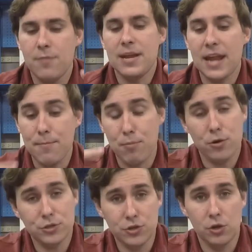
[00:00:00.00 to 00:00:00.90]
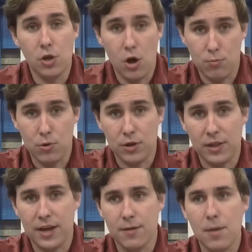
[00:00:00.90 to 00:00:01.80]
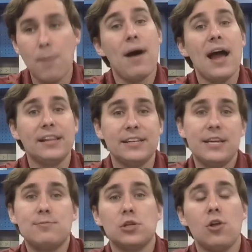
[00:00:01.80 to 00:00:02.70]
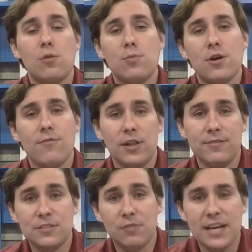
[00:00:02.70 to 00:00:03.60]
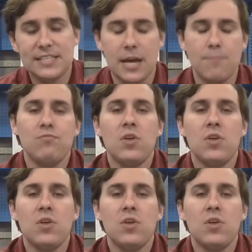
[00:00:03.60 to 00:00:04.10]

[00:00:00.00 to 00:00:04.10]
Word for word: I mean a personal logbook, like a pilot keeps a logbook of all of his flight time.